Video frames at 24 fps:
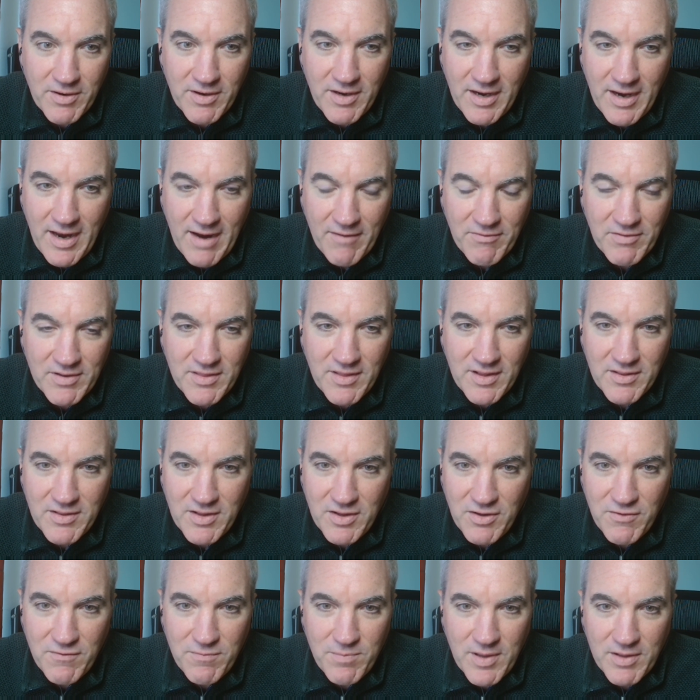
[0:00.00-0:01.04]
and everything that
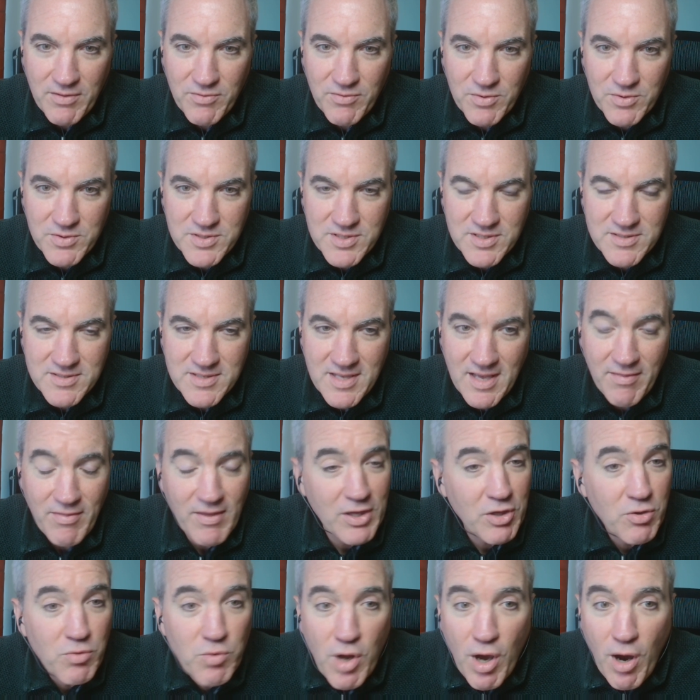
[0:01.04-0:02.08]
you've been through since then,
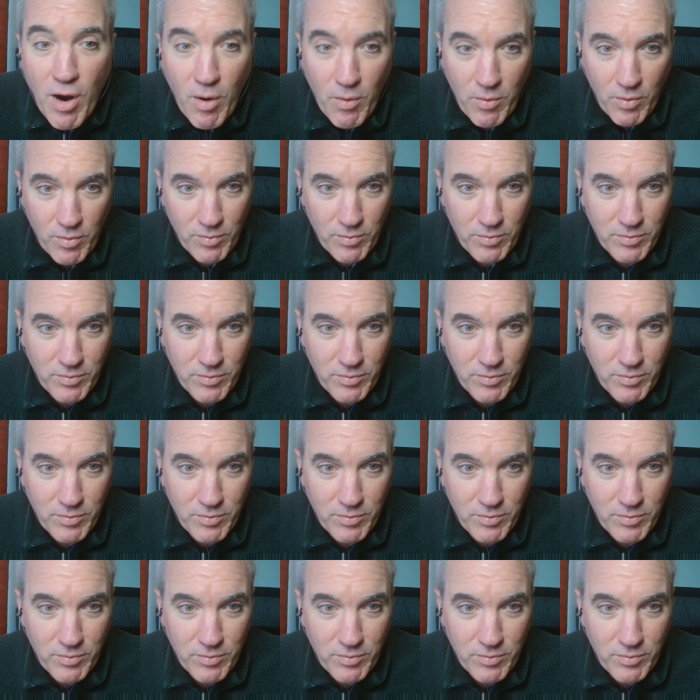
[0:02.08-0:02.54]
that